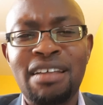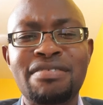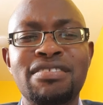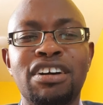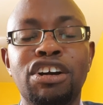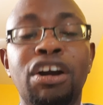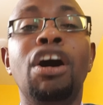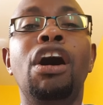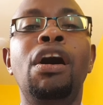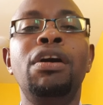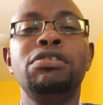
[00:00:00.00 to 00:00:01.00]
The
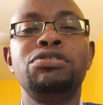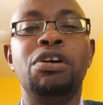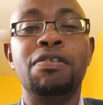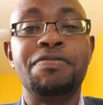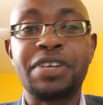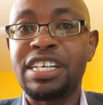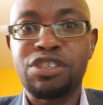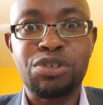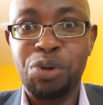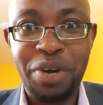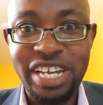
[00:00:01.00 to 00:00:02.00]
God of
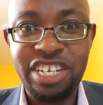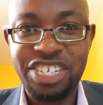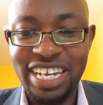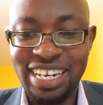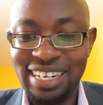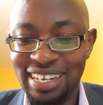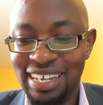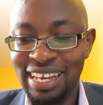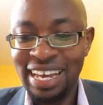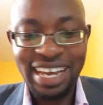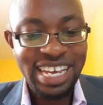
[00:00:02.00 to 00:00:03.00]
restoration
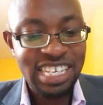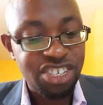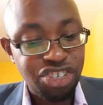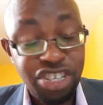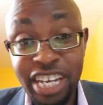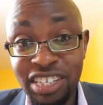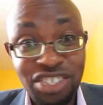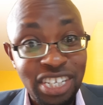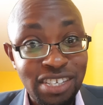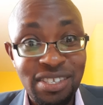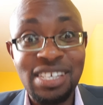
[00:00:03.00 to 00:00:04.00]
is
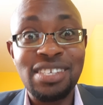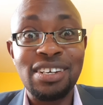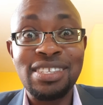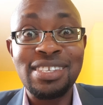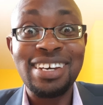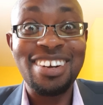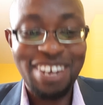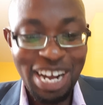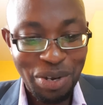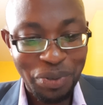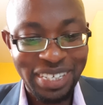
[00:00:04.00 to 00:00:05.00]
changing seasons
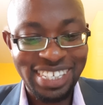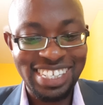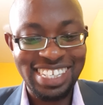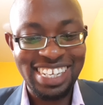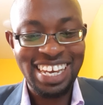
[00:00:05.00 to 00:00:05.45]
around.